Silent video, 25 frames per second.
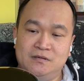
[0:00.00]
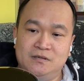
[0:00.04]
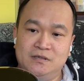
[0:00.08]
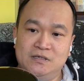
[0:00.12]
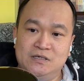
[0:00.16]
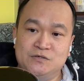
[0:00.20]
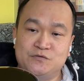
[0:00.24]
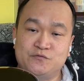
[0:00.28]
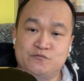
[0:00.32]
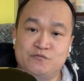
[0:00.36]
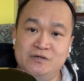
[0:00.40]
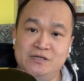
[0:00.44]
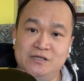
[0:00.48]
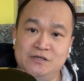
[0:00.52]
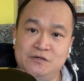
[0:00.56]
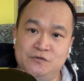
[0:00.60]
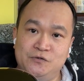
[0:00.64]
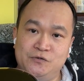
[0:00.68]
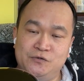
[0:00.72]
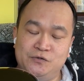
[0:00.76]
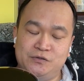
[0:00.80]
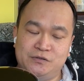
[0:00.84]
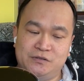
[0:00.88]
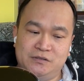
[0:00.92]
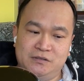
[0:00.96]
it's really
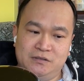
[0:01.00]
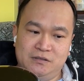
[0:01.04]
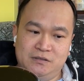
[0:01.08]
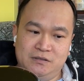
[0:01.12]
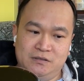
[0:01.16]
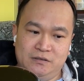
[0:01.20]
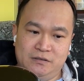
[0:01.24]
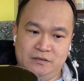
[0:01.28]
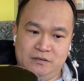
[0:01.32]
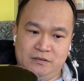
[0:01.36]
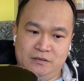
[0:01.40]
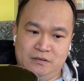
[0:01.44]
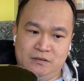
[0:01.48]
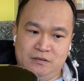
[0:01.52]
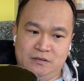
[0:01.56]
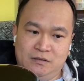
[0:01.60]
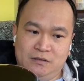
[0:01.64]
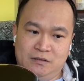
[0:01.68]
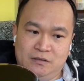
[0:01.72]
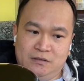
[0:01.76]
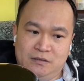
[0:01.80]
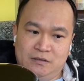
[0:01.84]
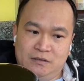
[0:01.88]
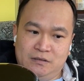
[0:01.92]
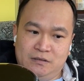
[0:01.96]
good.
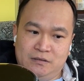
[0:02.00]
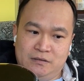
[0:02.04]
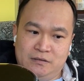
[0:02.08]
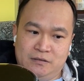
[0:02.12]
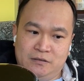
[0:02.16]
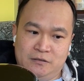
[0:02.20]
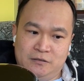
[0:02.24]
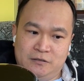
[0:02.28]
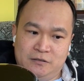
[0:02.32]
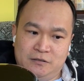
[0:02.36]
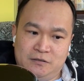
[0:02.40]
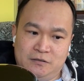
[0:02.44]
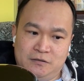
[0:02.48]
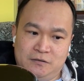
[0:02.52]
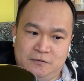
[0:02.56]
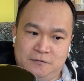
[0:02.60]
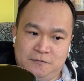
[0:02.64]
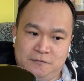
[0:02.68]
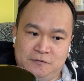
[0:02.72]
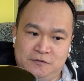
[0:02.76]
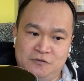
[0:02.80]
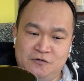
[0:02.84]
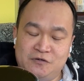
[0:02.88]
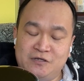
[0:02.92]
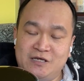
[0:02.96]

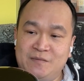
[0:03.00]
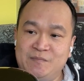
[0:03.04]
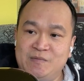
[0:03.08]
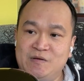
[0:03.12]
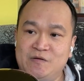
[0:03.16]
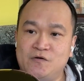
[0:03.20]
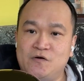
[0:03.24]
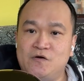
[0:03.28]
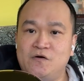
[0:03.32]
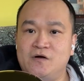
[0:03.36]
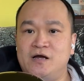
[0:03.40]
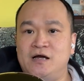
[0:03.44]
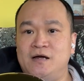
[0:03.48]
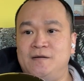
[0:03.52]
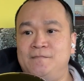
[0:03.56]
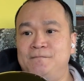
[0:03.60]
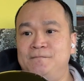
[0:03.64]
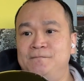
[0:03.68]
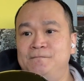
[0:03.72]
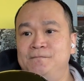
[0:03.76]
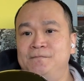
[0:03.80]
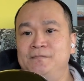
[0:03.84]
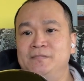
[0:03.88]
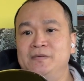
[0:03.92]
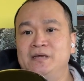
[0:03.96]
Don't get me wrong,
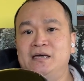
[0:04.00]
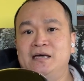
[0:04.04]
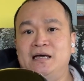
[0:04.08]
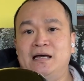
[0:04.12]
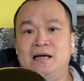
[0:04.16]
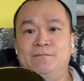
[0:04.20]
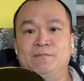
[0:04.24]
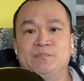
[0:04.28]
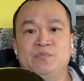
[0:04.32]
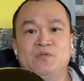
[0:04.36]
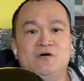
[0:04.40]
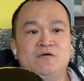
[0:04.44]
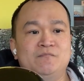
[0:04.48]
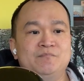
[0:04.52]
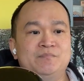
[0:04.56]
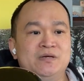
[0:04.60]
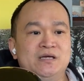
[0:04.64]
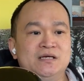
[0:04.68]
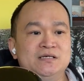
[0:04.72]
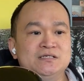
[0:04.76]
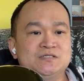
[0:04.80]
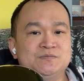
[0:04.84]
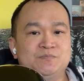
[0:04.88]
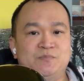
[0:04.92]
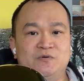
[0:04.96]
I'm not
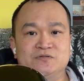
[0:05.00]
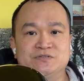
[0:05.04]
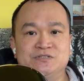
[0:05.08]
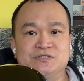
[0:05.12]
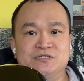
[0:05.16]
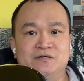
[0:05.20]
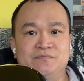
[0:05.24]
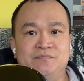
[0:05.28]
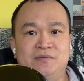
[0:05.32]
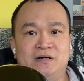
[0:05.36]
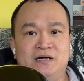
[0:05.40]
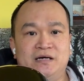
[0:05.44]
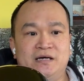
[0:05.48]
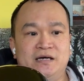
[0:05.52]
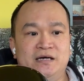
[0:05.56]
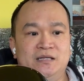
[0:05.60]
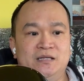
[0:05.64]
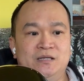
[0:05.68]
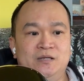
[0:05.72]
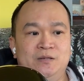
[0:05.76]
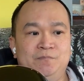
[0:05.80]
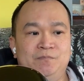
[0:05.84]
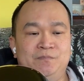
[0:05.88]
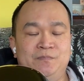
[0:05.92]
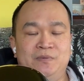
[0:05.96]
being sponsored by
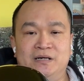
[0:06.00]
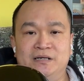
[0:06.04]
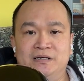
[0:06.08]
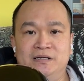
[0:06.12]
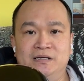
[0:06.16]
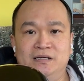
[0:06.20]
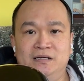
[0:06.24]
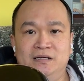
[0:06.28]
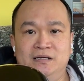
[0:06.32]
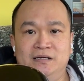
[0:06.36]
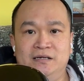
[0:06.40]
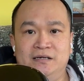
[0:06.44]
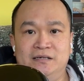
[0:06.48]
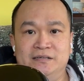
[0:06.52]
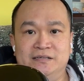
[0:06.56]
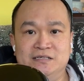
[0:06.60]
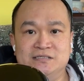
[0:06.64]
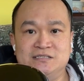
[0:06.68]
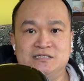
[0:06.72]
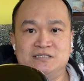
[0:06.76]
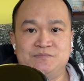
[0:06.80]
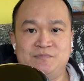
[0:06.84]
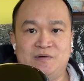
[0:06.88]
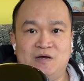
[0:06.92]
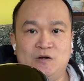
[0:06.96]
anybody. This
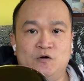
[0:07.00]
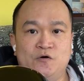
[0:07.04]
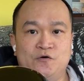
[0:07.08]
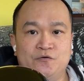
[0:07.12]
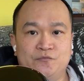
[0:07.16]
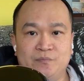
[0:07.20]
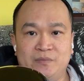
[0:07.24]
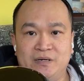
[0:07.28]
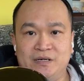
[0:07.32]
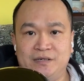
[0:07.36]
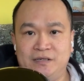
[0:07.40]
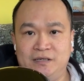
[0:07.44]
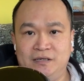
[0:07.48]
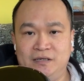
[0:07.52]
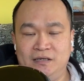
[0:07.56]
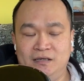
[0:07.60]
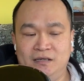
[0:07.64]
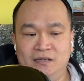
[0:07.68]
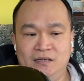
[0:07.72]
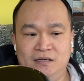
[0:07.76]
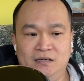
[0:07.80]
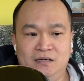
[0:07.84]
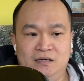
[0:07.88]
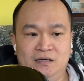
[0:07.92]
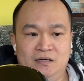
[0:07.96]
is my own money,
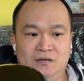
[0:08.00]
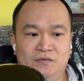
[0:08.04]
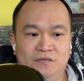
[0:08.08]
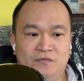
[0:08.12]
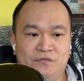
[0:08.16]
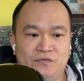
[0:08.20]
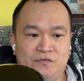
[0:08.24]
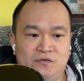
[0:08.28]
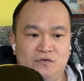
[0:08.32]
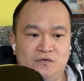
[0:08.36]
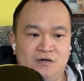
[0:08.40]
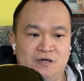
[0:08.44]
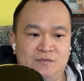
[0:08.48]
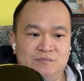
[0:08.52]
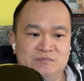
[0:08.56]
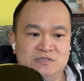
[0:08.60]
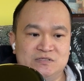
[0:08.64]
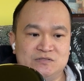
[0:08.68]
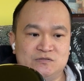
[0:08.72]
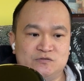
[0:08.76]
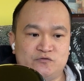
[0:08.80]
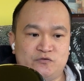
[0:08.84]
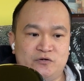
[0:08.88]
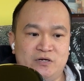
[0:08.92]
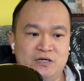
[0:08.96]
so I'm
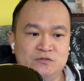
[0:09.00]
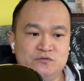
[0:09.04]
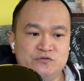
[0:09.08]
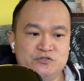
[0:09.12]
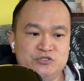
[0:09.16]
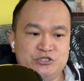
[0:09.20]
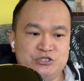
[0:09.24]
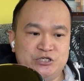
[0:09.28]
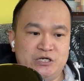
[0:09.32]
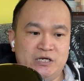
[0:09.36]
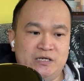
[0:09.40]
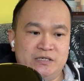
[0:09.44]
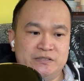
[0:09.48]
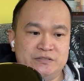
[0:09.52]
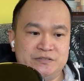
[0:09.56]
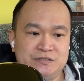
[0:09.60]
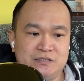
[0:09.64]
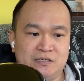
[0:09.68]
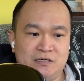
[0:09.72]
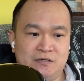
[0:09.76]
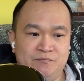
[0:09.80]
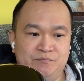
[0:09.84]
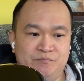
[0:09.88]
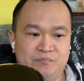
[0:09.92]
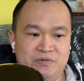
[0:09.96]
just trying to share
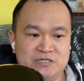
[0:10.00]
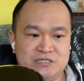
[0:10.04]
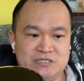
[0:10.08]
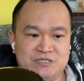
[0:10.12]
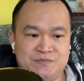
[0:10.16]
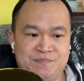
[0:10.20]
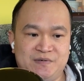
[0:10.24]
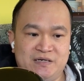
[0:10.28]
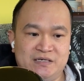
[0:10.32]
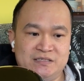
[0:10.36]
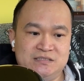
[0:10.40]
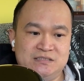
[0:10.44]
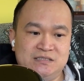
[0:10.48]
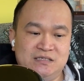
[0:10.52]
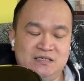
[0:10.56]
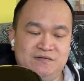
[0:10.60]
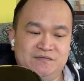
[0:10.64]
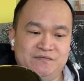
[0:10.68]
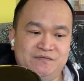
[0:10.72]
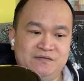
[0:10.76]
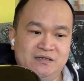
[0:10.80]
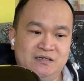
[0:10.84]
some perspective